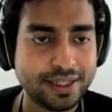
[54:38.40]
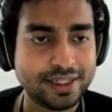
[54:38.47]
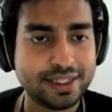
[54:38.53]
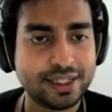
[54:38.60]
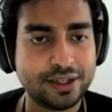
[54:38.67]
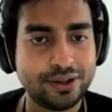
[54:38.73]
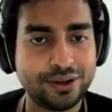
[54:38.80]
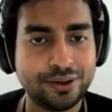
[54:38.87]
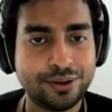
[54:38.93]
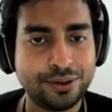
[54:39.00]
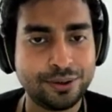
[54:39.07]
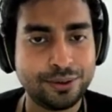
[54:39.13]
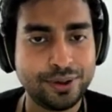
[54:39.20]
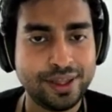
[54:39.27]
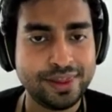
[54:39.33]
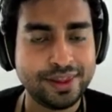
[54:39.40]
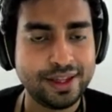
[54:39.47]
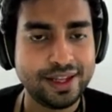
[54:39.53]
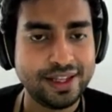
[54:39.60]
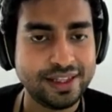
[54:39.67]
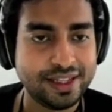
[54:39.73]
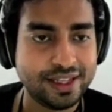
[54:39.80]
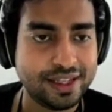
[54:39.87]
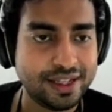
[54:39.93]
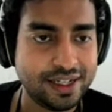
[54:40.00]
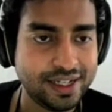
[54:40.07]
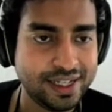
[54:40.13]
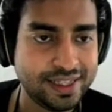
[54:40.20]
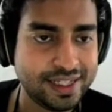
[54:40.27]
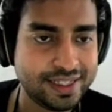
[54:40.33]
So
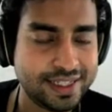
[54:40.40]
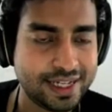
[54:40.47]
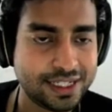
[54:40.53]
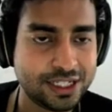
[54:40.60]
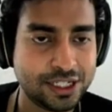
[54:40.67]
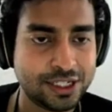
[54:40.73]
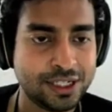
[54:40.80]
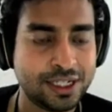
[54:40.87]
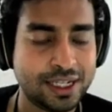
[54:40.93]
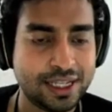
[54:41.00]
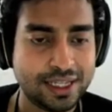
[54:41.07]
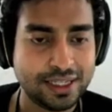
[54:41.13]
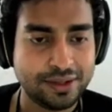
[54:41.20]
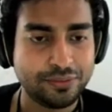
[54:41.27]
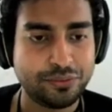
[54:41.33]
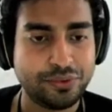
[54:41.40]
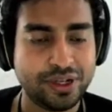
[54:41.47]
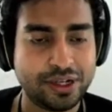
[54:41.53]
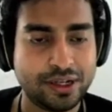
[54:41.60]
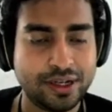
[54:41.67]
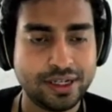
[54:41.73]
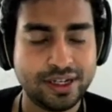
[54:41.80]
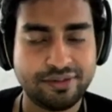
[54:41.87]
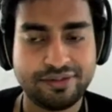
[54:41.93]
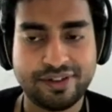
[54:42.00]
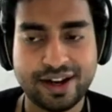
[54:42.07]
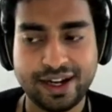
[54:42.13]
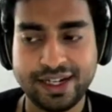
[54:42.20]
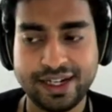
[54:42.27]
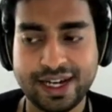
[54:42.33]
in this section, we are going to
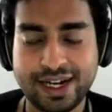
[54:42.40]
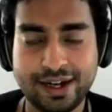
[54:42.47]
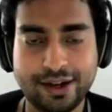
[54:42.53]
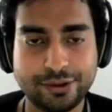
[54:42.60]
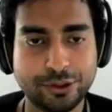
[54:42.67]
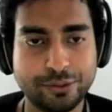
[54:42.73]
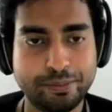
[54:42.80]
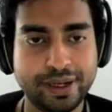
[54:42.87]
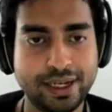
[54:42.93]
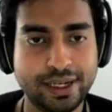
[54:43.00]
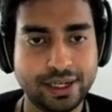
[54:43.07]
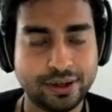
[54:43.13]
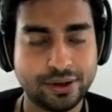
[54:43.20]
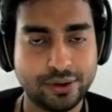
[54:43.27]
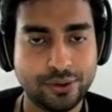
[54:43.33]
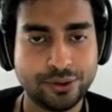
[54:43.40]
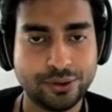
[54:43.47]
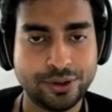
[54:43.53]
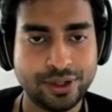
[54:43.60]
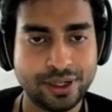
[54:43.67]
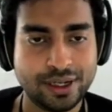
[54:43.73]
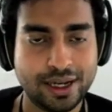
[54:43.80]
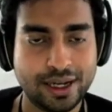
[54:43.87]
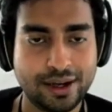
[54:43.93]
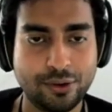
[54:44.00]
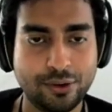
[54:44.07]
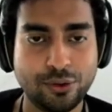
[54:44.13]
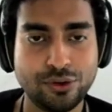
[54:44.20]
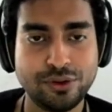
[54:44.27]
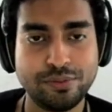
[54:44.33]
define how to build your own
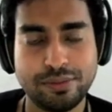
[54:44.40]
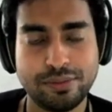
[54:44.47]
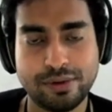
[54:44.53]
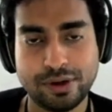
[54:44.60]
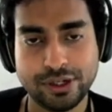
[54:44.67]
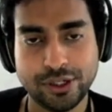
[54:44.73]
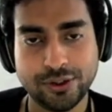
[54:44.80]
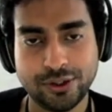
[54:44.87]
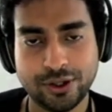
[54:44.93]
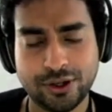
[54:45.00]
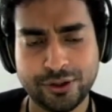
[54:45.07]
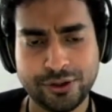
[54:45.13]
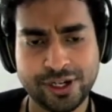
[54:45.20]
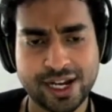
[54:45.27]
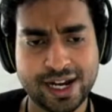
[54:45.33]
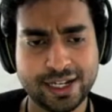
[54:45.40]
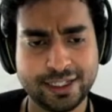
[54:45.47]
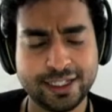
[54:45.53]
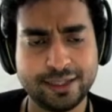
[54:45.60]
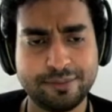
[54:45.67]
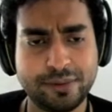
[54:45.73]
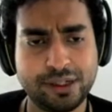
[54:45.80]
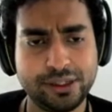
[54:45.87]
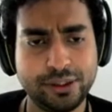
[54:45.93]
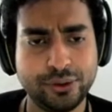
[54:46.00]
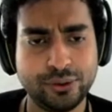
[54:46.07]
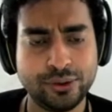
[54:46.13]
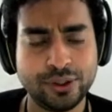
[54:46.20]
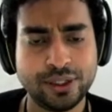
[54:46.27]
module, own asset module.